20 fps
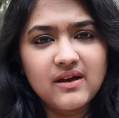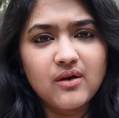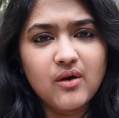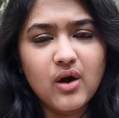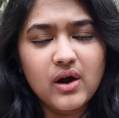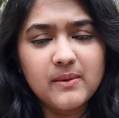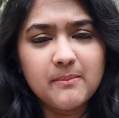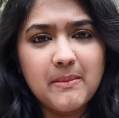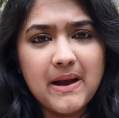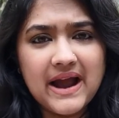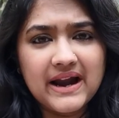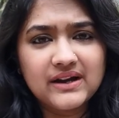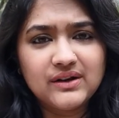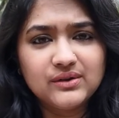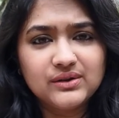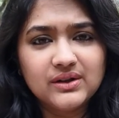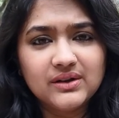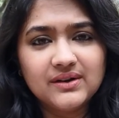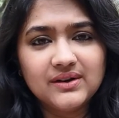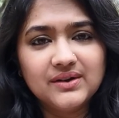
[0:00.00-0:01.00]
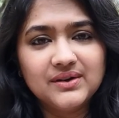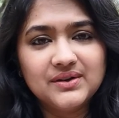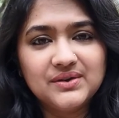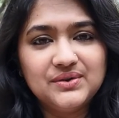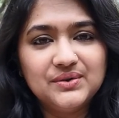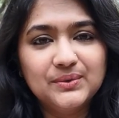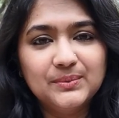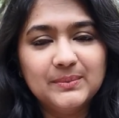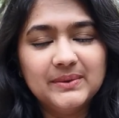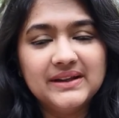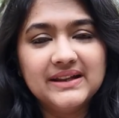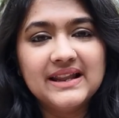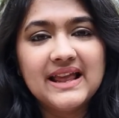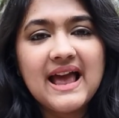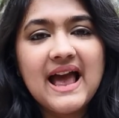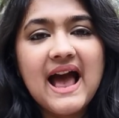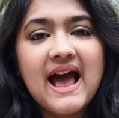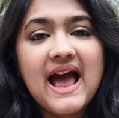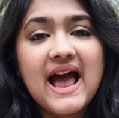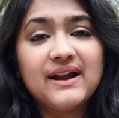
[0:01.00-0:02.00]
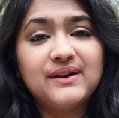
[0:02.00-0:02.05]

got back to the human uh,